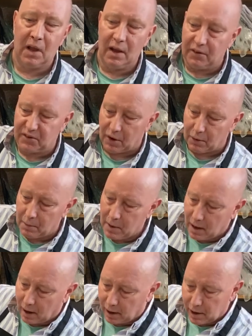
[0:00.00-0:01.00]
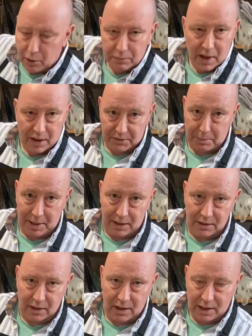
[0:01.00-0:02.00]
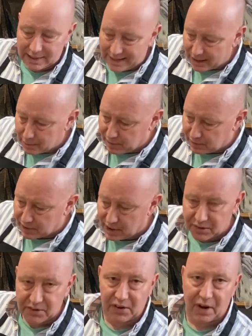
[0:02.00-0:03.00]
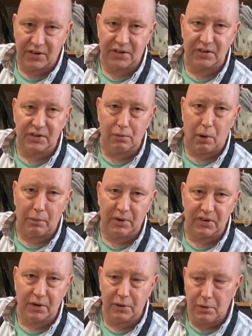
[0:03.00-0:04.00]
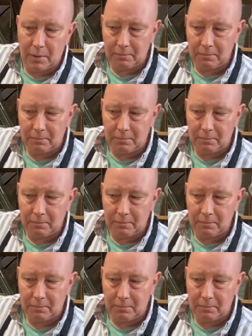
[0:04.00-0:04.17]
So I hope that's been a little bit of an insight into what we do.